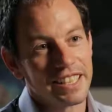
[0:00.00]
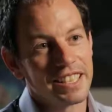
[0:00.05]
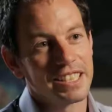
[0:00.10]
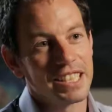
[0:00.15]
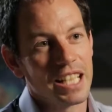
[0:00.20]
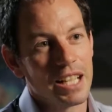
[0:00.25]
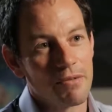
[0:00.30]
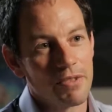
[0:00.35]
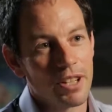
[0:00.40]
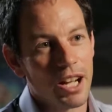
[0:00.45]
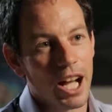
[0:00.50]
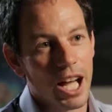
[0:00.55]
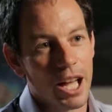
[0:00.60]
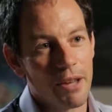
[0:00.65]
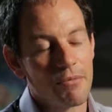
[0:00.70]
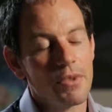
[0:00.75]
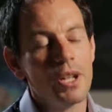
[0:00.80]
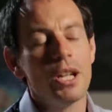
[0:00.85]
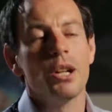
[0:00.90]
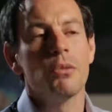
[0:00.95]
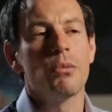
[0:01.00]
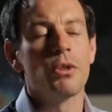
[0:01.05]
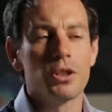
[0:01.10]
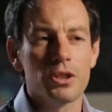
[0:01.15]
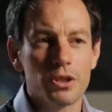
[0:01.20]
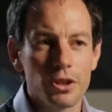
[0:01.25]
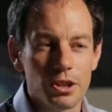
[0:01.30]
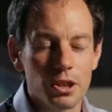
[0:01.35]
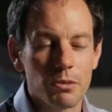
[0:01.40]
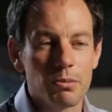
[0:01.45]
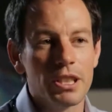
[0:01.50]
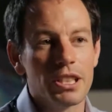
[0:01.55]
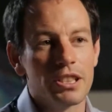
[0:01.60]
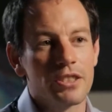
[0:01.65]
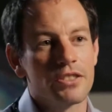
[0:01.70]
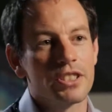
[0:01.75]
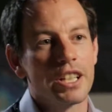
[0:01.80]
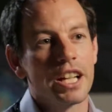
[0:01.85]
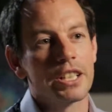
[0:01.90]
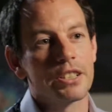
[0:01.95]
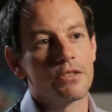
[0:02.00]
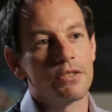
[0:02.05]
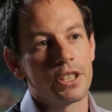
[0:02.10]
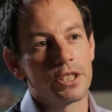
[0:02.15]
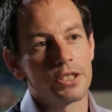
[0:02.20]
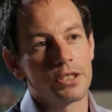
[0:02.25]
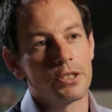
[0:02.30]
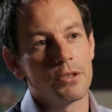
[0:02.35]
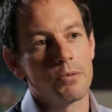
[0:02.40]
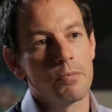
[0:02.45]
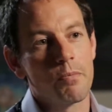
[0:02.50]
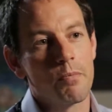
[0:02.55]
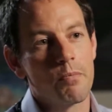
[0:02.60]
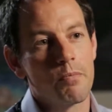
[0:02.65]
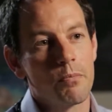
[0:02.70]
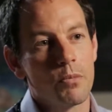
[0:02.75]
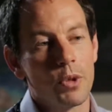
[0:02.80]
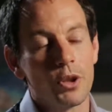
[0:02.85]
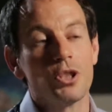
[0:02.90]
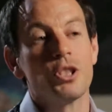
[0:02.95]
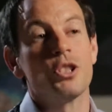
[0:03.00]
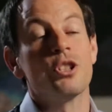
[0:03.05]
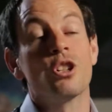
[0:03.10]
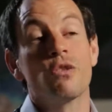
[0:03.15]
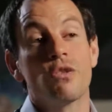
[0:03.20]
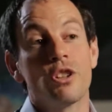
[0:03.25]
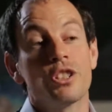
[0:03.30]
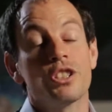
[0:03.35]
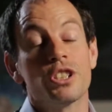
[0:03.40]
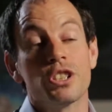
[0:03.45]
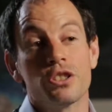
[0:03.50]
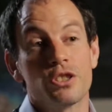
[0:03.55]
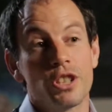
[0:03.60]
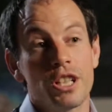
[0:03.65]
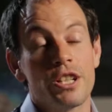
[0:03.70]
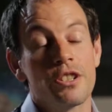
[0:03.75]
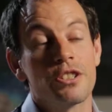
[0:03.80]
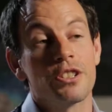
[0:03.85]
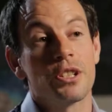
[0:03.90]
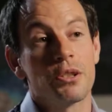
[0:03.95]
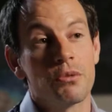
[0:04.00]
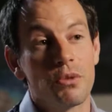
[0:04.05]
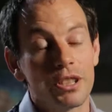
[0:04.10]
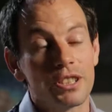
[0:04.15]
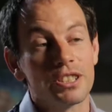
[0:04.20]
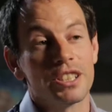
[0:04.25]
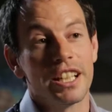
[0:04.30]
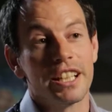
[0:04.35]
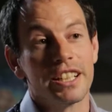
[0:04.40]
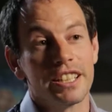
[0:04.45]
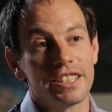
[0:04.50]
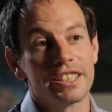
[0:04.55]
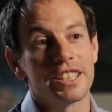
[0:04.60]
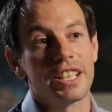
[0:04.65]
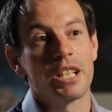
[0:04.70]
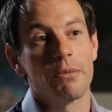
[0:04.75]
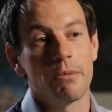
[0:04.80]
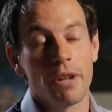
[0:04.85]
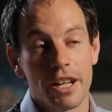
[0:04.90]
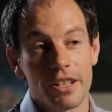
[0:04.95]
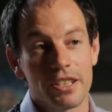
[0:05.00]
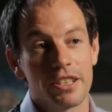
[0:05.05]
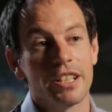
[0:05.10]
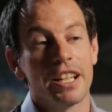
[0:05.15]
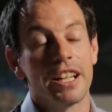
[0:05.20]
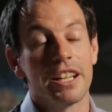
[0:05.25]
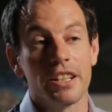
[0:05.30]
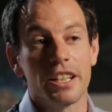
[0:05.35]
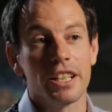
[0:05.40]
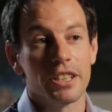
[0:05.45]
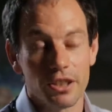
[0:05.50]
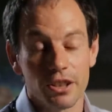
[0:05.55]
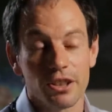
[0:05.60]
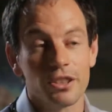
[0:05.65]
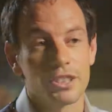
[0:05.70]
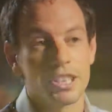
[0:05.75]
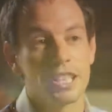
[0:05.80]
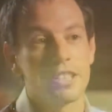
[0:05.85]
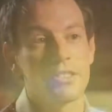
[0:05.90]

at the same time was just a piece of science fiction. But the universe is stranger than what scientists can imagine, and it turns